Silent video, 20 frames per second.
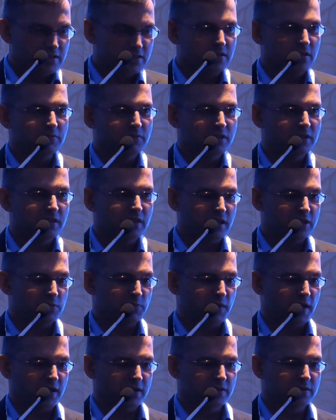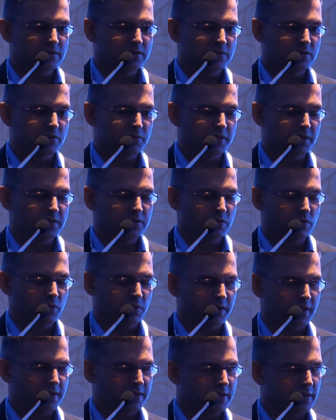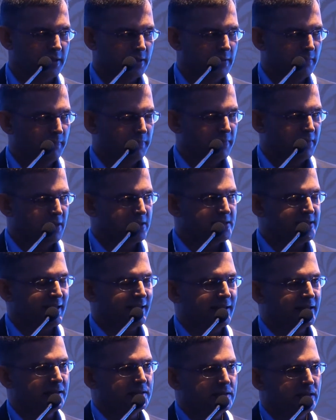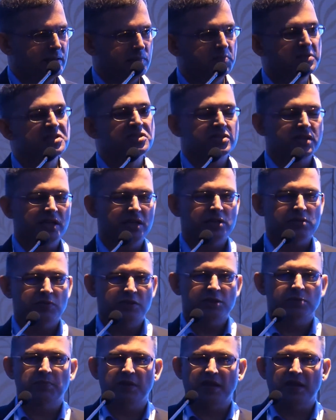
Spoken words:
is something as planners you need to look at. The second mistakes which